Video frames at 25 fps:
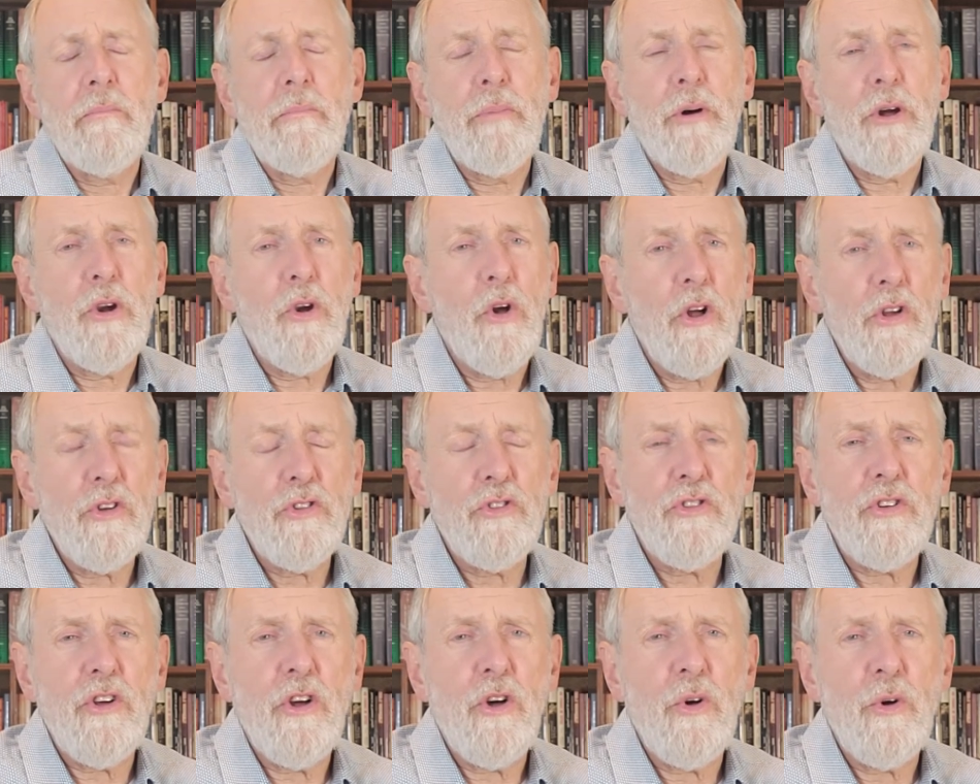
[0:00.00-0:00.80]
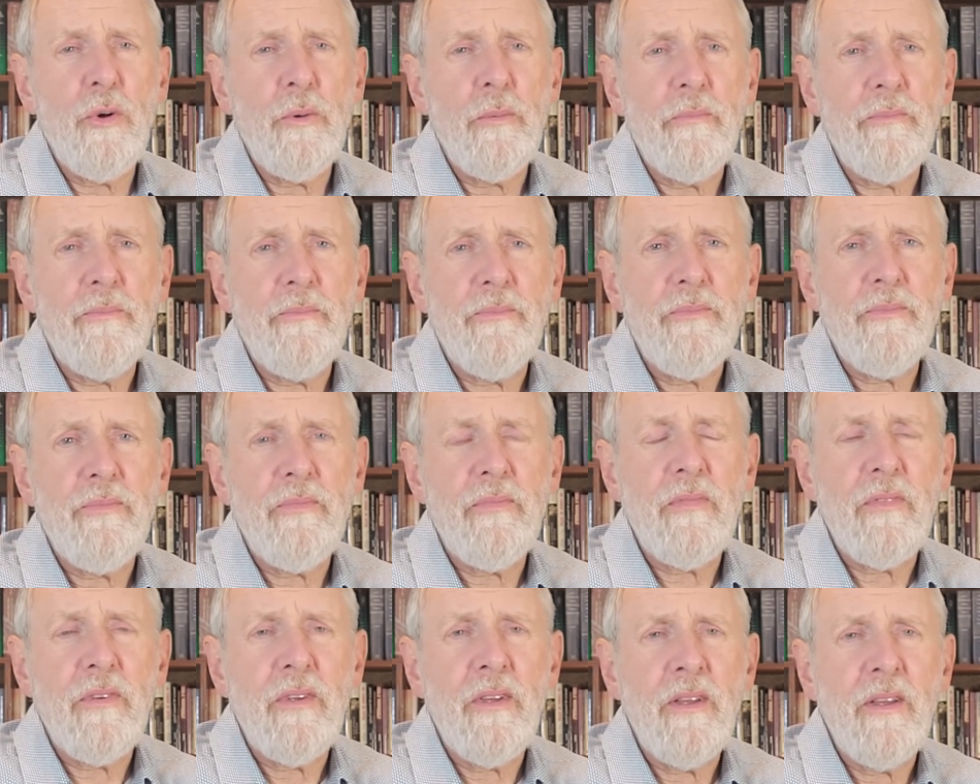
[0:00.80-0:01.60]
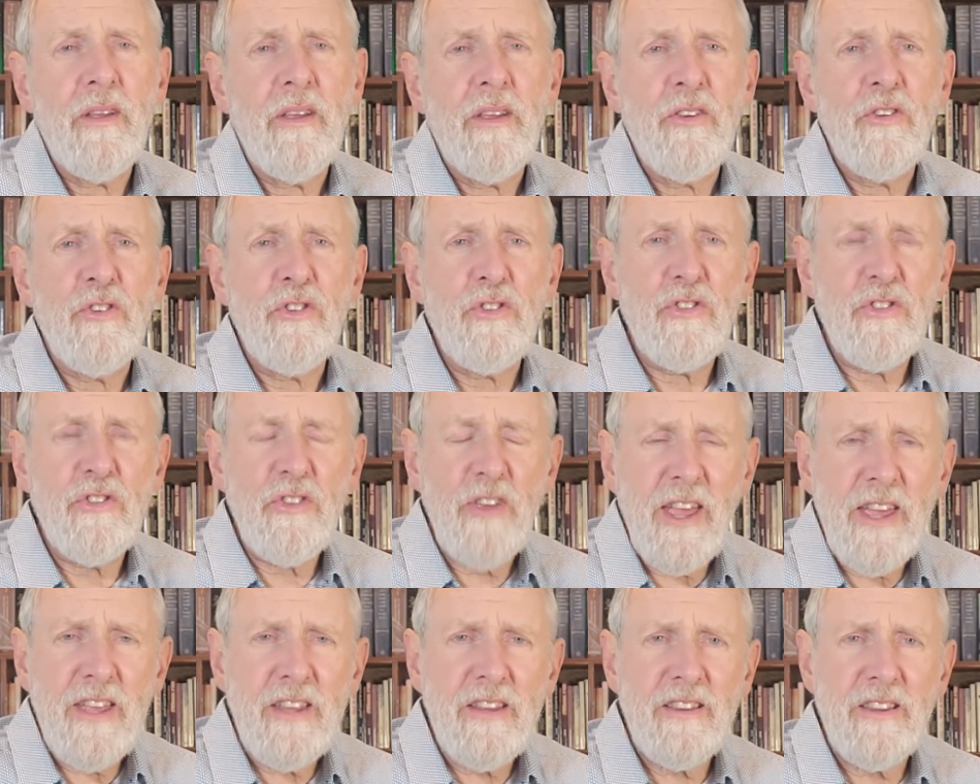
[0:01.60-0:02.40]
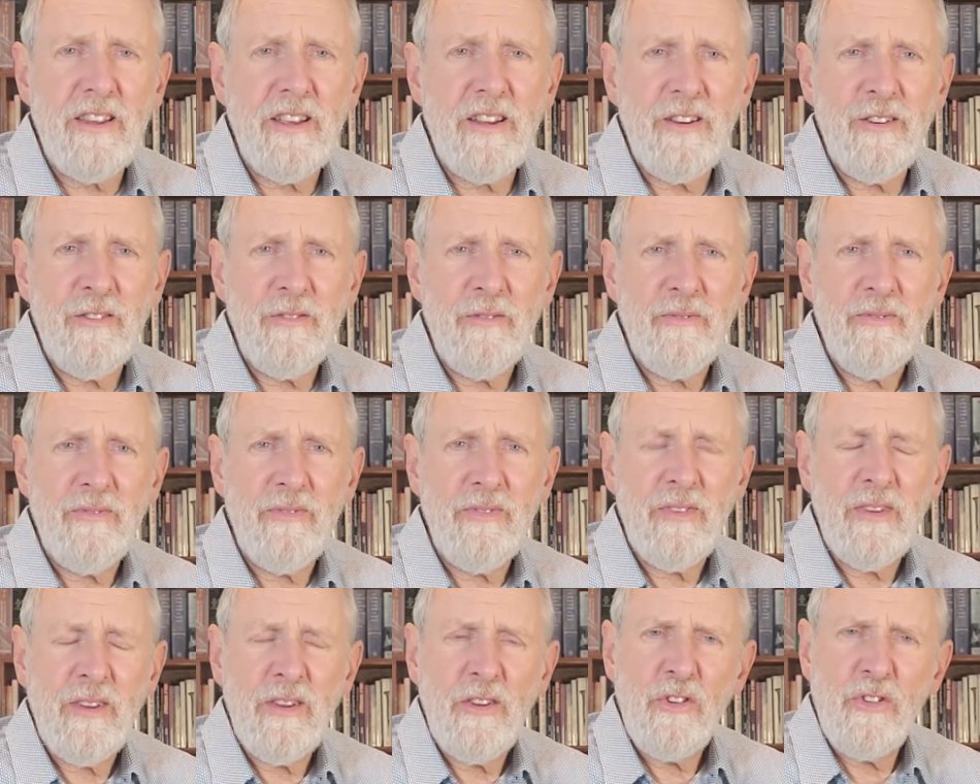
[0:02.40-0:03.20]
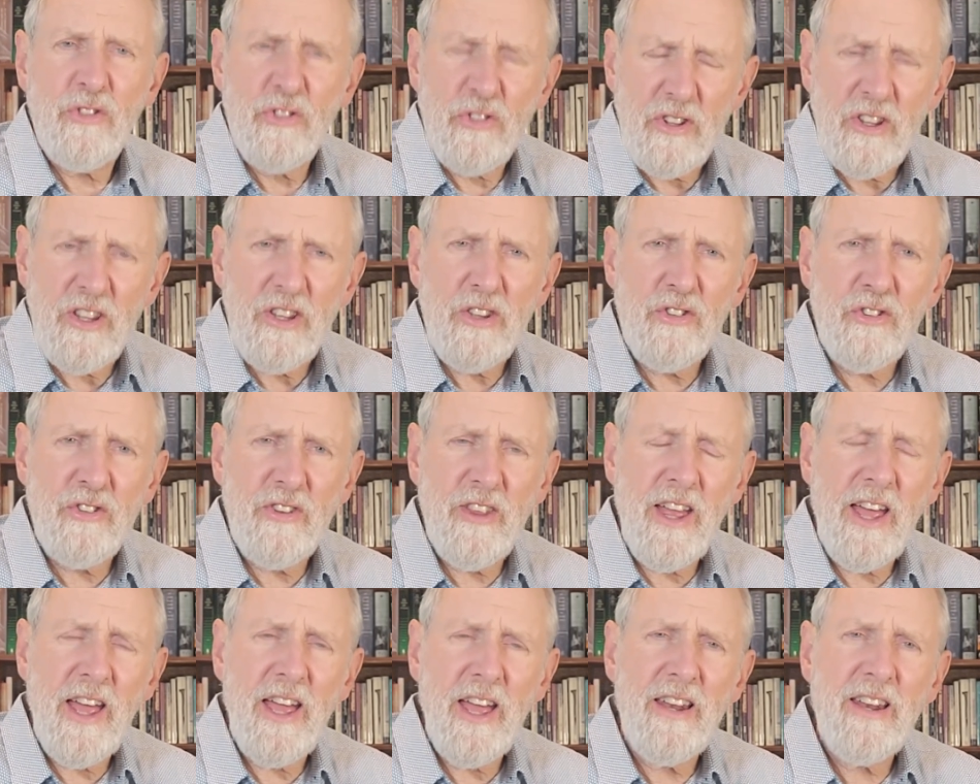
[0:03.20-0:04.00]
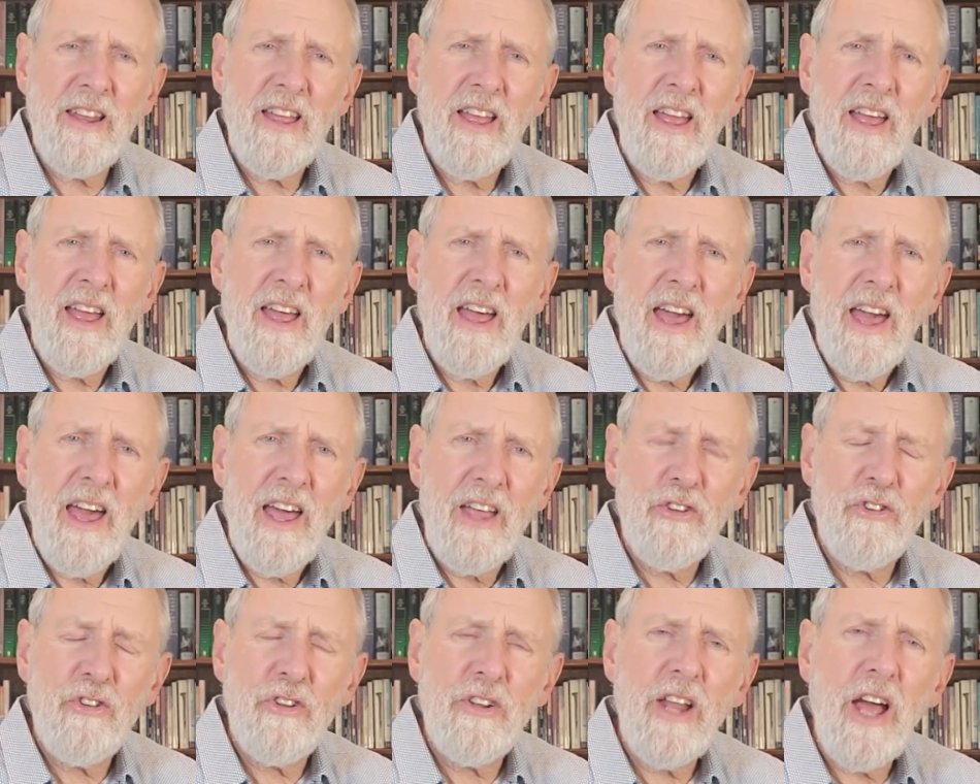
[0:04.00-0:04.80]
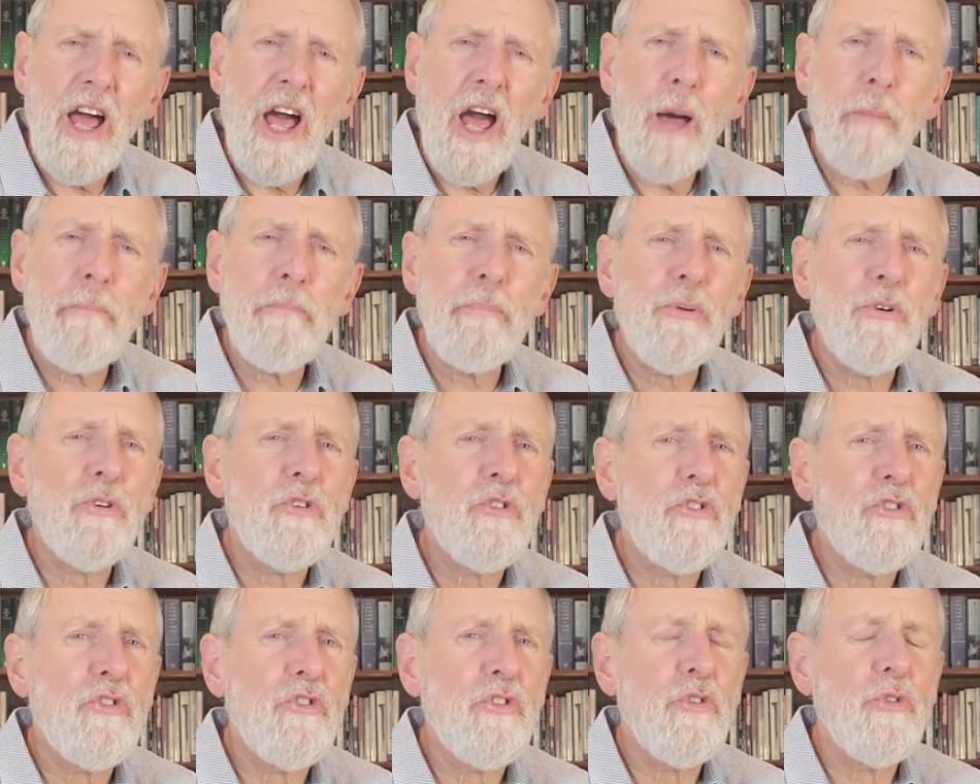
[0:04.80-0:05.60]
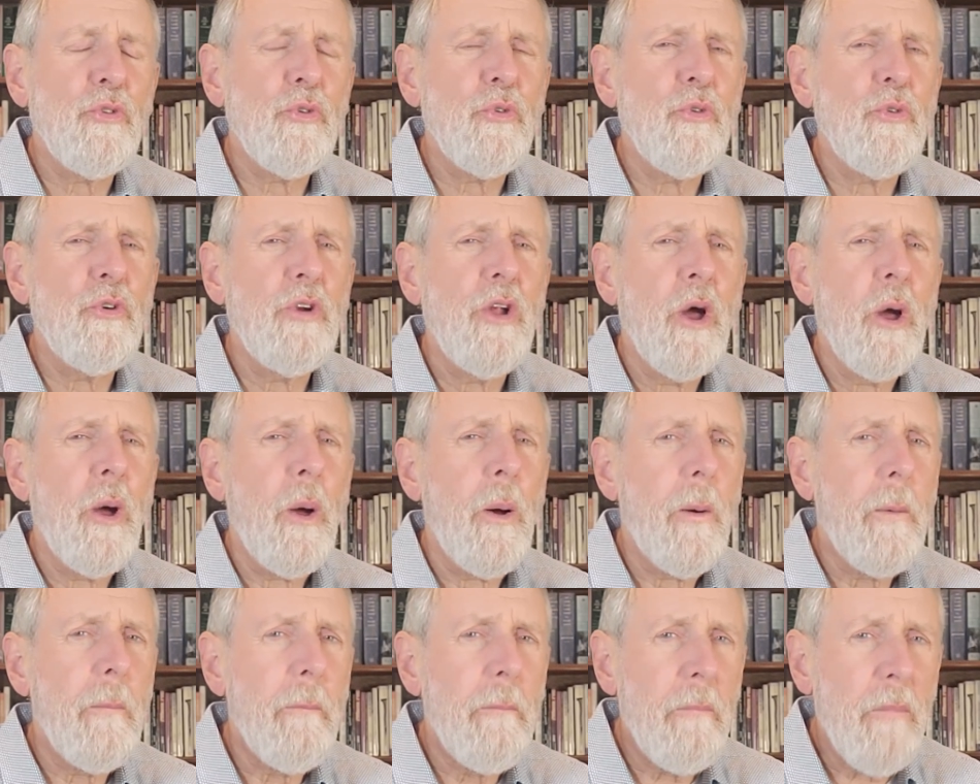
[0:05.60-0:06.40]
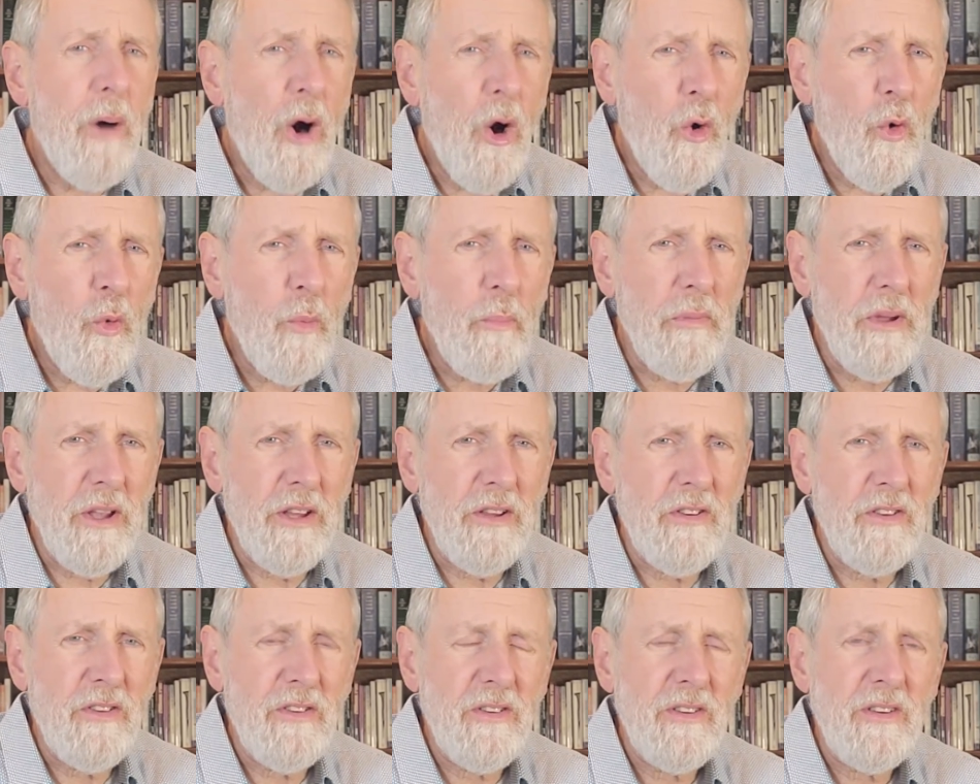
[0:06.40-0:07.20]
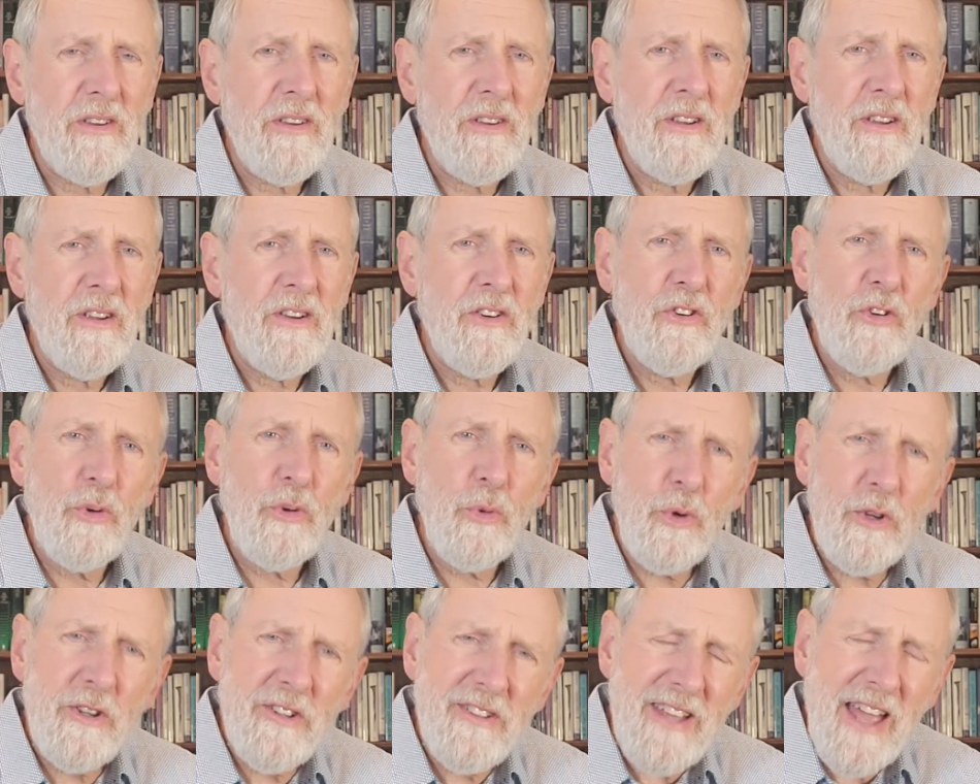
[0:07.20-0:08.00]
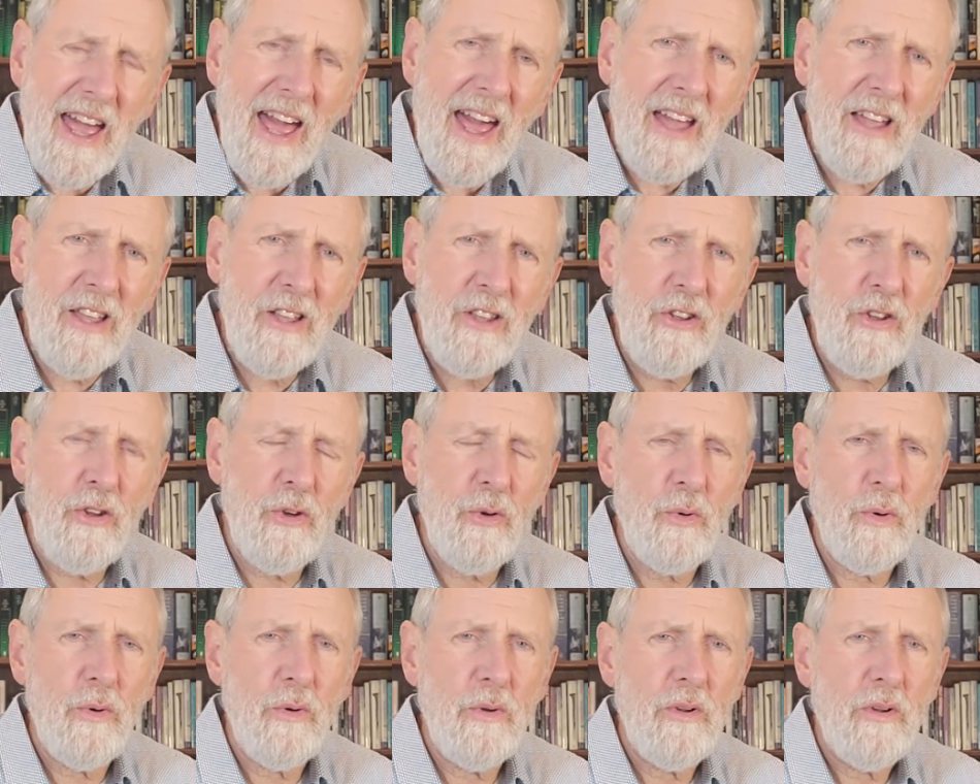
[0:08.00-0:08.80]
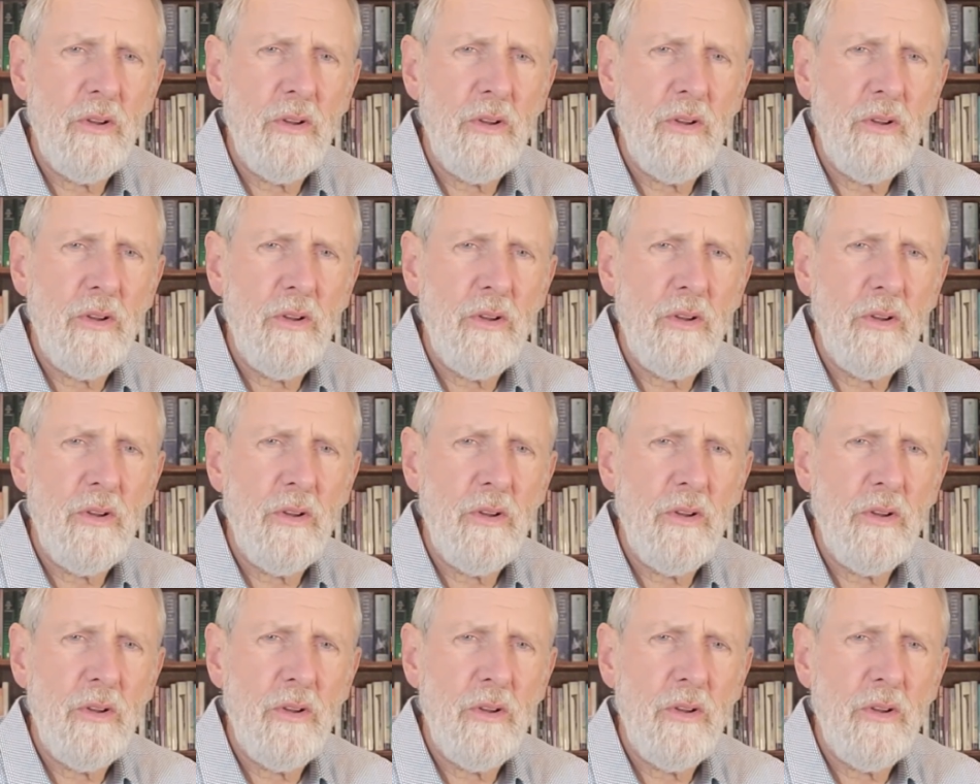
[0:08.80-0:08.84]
But also, Satan sees that as an opportune moment to attack you.